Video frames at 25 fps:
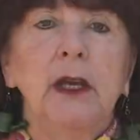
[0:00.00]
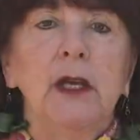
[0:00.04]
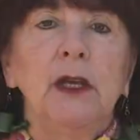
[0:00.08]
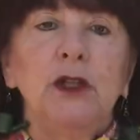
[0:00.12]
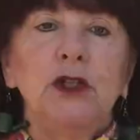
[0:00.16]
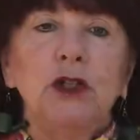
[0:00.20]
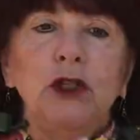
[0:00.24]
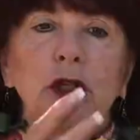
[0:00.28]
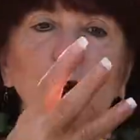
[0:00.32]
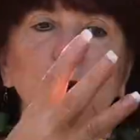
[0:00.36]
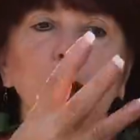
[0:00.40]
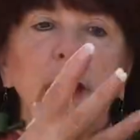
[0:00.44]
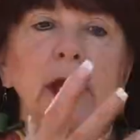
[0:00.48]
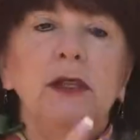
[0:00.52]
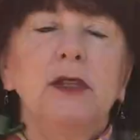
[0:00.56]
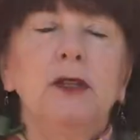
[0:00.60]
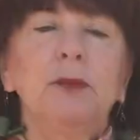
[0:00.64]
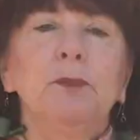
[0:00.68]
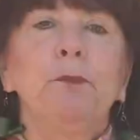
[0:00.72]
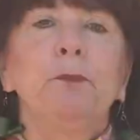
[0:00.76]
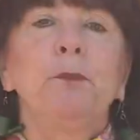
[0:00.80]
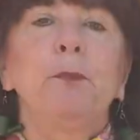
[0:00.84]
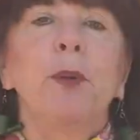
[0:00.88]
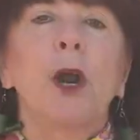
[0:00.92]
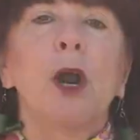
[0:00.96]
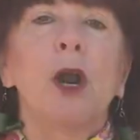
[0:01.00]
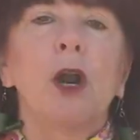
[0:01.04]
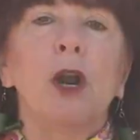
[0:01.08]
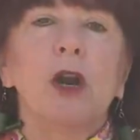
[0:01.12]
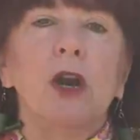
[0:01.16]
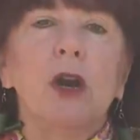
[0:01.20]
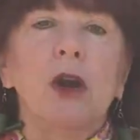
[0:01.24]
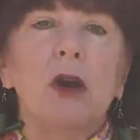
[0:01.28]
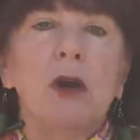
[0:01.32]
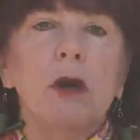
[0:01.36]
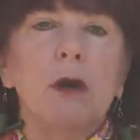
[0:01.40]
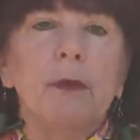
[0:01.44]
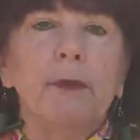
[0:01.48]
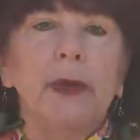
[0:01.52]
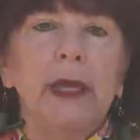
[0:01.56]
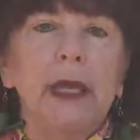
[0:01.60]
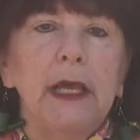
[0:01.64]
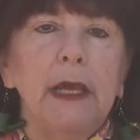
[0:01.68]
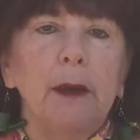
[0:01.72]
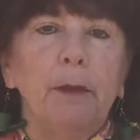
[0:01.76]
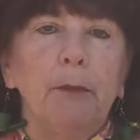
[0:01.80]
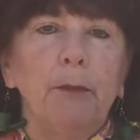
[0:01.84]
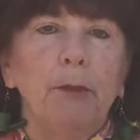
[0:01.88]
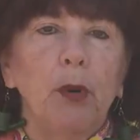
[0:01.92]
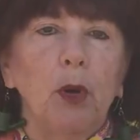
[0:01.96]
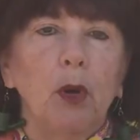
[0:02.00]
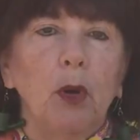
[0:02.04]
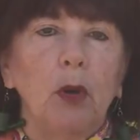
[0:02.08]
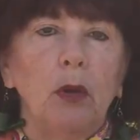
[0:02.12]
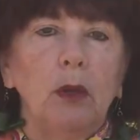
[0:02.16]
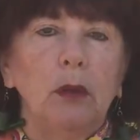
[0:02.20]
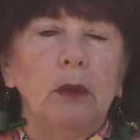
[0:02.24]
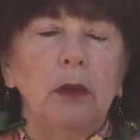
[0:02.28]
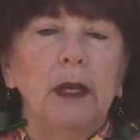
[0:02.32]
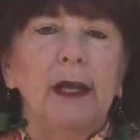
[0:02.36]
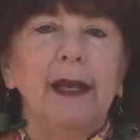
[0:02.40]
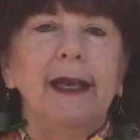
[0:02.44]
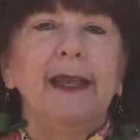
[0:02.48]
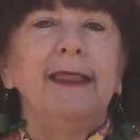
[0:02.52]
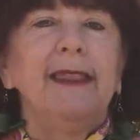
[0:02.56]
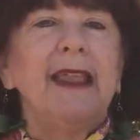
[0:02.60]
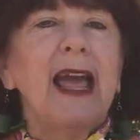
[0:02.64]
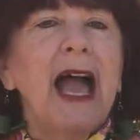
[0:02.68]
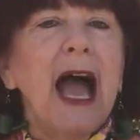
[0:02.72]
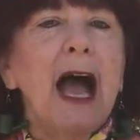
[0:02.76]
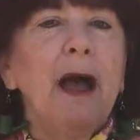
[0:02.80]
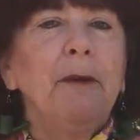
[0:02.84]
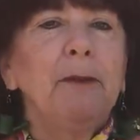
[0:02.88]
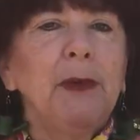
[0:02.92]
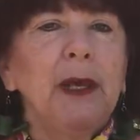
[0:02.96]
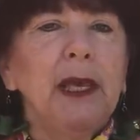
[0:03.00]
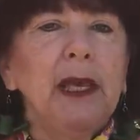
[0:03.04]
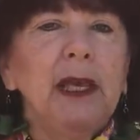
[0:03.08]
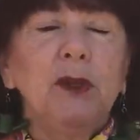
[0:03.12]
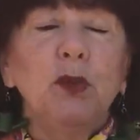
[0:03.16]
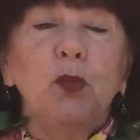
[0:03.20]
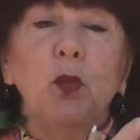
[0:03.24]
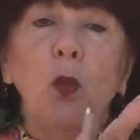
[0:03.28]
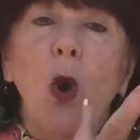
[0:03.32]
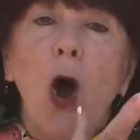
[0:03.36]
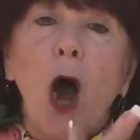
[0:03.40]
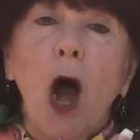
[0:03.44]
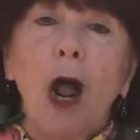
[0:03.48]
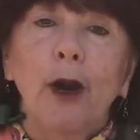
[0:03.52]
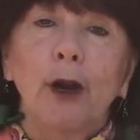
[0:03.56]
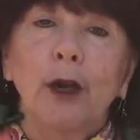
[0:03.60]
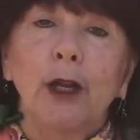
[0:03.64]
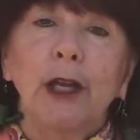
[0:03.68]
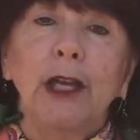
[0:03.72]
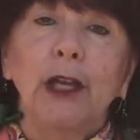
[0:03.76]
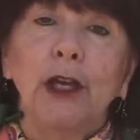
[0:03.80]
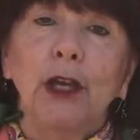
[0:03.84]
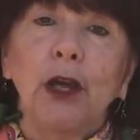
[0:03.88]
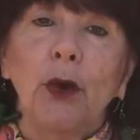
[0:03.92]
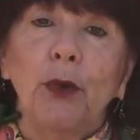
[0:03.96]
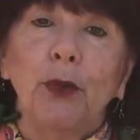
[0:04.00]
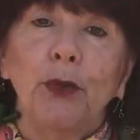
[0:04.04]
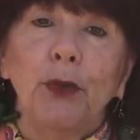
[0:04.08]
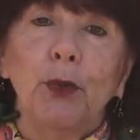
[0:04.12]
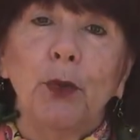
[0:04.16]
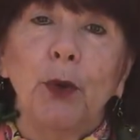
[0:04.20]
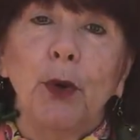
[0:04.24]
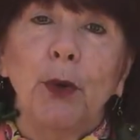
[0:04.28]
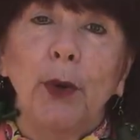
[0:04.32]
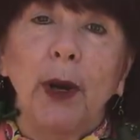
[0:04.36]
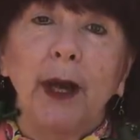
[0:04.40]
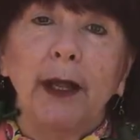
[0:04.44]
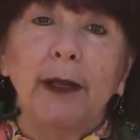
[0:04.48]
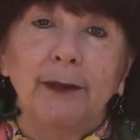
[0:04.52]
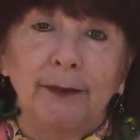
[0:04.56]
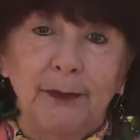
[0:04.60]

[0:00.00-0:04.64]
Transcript: So it's permeable. That means water can go through it,